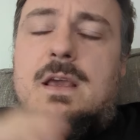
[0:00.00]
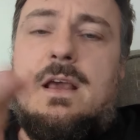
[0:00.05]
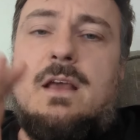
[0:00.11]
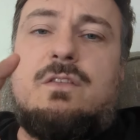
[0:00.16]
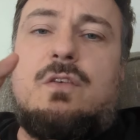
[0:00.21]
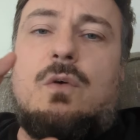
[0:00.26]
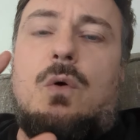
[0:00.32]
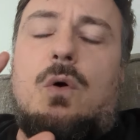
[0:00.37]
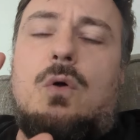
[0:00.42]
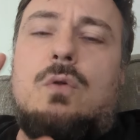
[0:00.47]
And
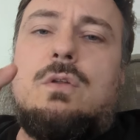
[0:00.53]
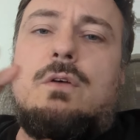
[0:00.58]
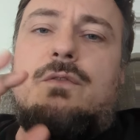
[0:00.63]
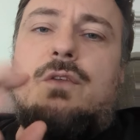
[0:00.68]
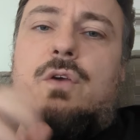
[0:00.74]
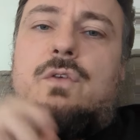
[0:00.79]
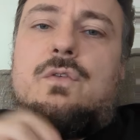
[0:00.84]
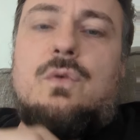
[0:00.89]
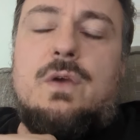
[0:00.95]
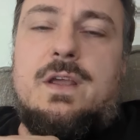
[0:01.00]
so all of
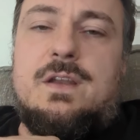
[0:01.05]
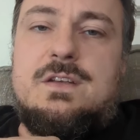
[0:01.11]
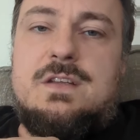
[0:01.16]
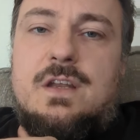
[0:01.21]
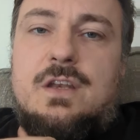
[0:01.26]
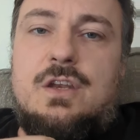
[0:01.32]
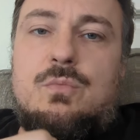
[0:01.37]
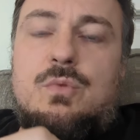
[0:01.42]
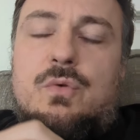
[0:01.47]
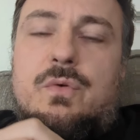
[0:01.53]
those will
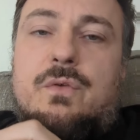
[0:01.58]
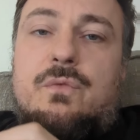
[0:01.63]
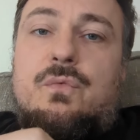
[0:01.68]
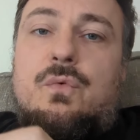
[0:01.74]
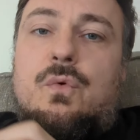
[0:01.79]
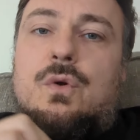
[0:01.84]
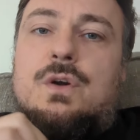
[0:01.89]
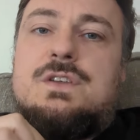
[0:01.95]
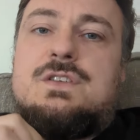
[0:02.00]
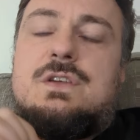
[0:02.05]
continue moving
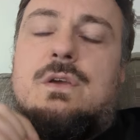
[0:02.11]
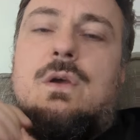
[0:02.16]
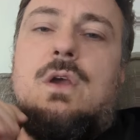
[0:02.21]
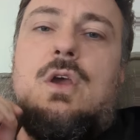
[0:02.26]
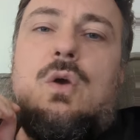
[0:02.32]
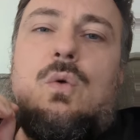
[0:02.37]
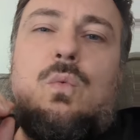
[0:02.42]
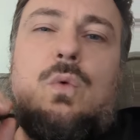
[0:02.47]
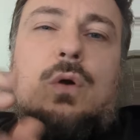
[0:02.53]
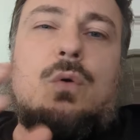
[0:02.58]
forward. So
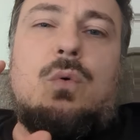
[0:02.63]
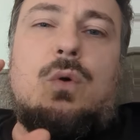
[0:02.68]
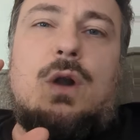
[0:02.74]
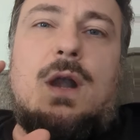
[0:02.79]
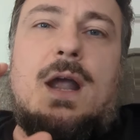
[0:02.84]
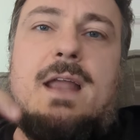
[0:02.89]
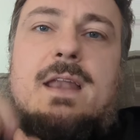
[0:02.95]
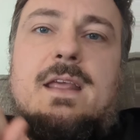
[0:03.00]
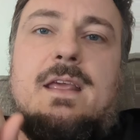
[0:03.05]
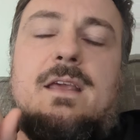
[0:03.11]
where we're
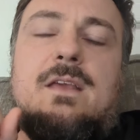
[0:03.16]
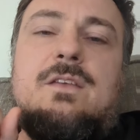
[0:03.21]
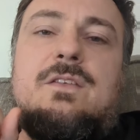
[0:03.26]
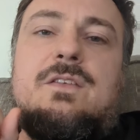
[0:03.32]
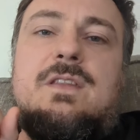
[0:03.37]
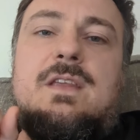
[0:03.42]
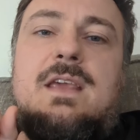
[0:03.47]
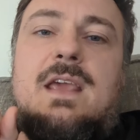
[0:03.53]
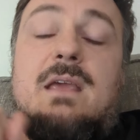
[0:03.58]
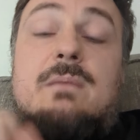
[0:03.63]
at
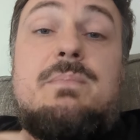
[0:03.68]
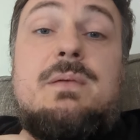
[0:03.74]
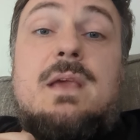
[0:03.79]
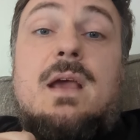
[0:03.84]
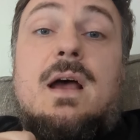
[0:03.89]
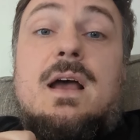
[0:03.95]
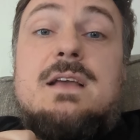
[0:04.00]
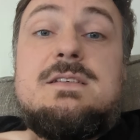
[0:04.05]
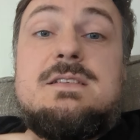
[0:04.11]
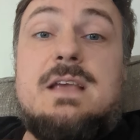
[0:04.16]
is the
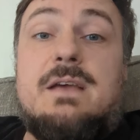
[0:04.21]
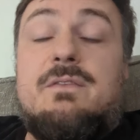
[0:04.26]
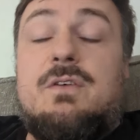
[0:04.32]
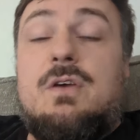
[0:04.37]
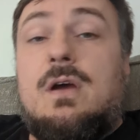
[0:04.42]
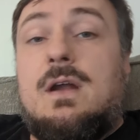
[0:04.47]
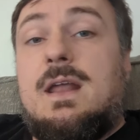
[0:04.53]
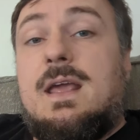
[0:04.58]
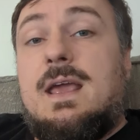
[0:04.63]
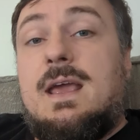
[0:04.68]
APIs have
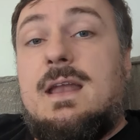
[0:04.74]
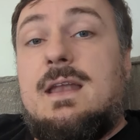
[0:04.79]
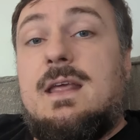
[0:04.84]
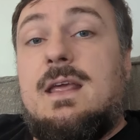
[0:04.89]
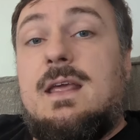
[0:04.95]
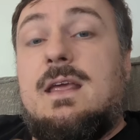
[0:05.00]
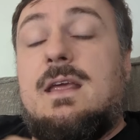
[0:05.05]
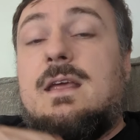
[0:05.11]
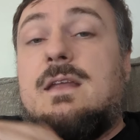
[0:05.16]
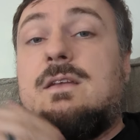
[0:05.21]
gone ahead
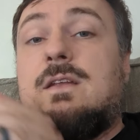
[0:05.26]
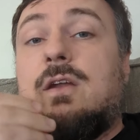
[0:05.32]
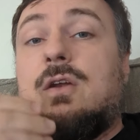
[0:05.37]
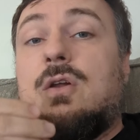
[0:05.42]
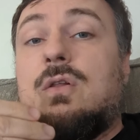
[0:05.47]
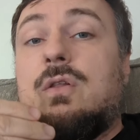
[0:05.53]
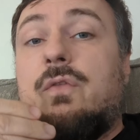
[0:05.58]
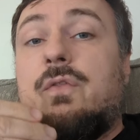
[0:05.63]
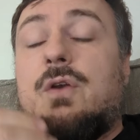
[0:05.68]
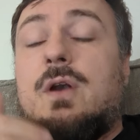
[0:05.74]
and done
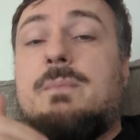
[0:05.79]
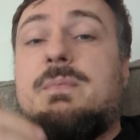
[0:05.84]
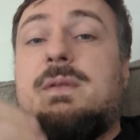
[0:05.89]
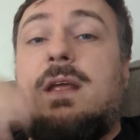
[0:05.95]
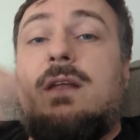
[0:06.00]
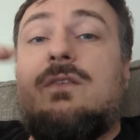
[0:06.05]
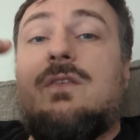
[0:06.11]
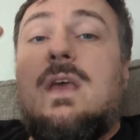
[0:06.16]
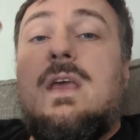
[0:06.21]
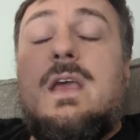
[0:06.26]
all of their
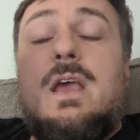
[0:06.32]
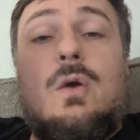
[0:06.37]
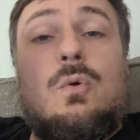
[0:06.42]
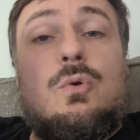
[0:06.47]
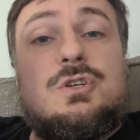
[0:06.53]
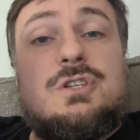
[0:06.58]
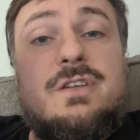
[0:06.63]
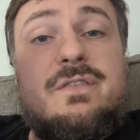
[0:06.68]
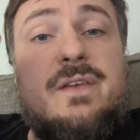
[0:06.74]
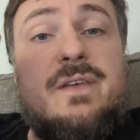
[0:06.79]
updates, and
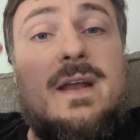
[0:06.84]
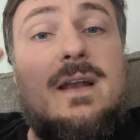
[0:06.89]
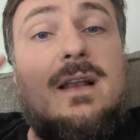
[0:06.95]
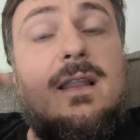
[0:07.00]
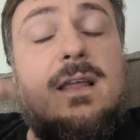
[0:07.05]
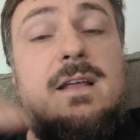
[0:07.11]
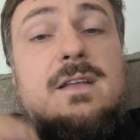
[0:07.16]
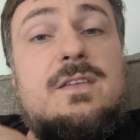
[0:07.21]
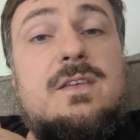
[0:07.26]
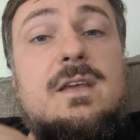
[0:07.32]
we're just
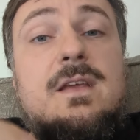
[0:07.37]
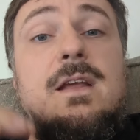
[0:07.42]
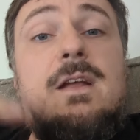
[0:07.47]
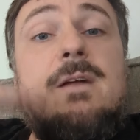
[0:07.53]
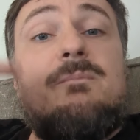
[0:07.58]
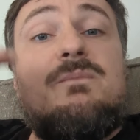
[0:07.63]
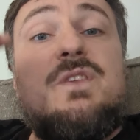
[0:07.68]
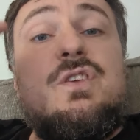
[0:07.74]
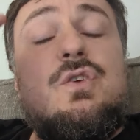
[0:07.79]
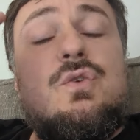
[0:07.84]
finalizing
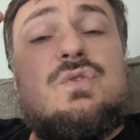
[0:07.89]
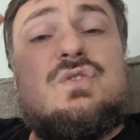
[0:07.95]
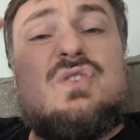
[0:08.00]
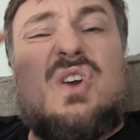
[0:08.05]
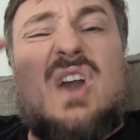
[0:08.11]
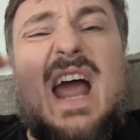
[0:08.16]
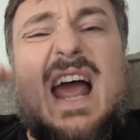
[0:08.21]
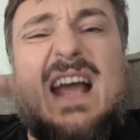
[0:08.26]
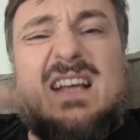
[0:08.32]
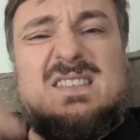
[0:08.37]
the
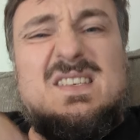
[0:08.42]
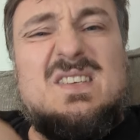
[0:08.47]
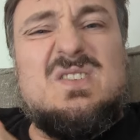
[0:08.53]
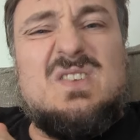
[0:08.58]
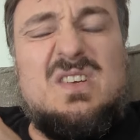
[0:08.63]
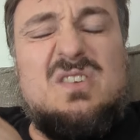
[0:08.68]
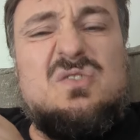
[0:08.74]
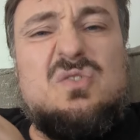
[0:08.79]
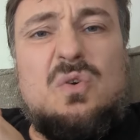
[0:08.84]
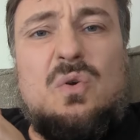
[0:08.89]
user access
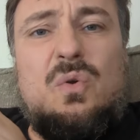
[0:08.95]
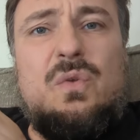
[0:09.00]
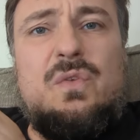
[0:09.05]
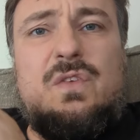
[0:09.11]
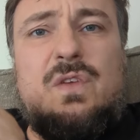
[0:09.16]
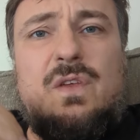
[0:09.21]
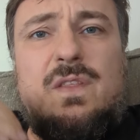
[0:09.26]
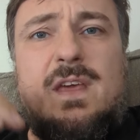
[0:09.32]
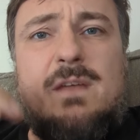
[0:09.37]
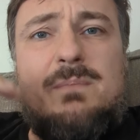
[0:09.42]
control
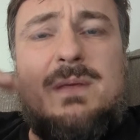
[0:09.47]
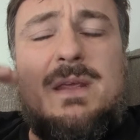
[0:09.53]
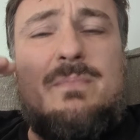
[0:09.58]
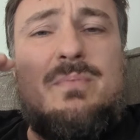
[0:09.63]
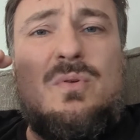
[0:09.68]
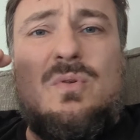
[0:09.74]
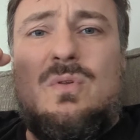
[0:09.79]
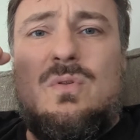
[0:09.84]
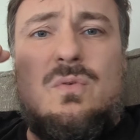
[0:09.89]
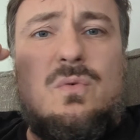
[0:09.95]
so that
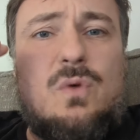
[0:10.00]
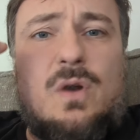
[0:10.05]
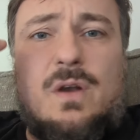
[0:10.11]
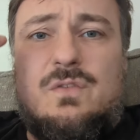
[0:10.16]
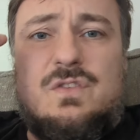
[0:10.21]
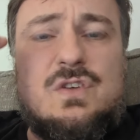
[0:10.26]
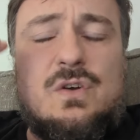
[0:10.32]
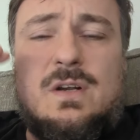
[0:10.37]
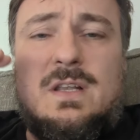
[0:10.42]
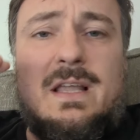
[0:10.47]
people
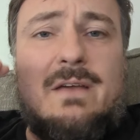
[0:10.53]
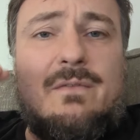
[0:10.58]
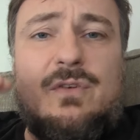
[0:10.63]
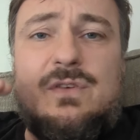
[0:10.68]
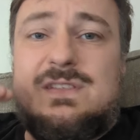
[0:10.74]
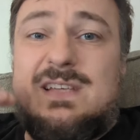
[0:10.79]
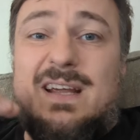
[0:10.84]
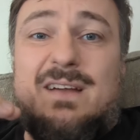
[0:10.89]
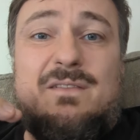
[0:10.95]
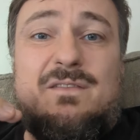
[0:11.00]
at certain
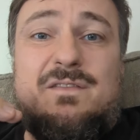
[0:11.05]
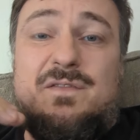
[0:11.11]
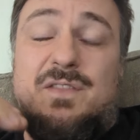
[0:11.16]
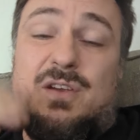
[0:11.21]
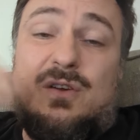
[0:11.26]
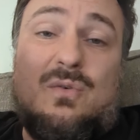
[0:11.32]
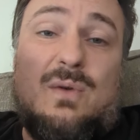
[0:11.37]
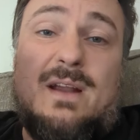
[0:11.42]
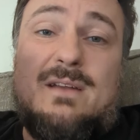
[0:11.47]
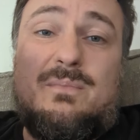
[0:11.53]
levels have
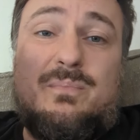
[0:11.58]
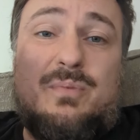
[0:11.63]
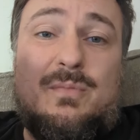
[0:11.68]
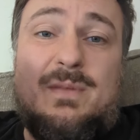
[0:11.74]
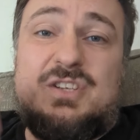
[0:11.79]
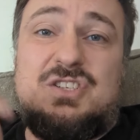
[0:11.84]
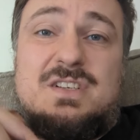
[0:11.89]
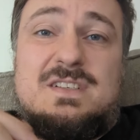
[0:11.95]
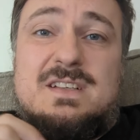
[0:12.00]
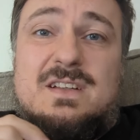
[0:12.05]
the correct
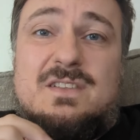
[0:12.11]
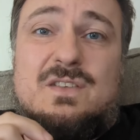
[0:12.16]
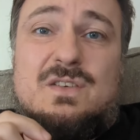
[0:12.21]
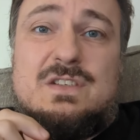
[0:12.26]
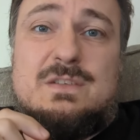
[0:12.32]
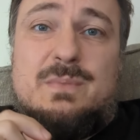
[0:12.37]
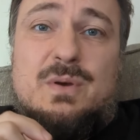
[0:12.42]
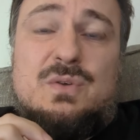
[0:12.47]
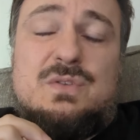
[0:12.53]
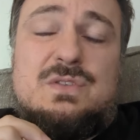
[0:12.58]
permissions that they're
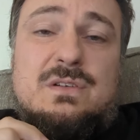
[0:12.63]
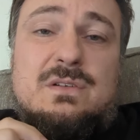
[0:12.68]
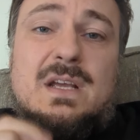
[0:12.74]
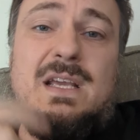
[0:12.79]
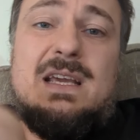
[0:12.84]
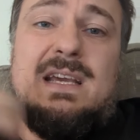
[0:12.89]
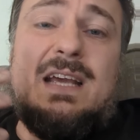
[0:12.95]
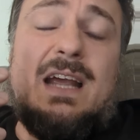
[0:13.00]
supposed to.